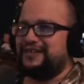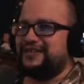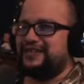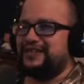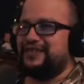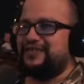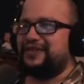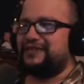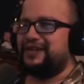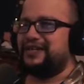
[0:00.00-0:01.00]
So they
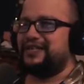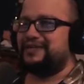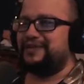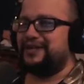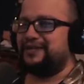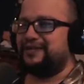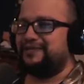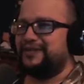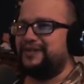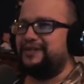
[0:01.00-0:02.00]
definitely want you to spend a little
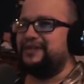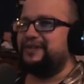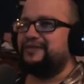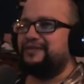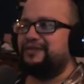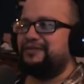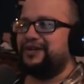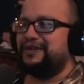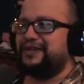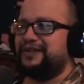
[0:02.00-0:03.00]
bit one
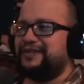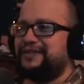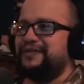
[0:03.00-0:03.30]
way or the other.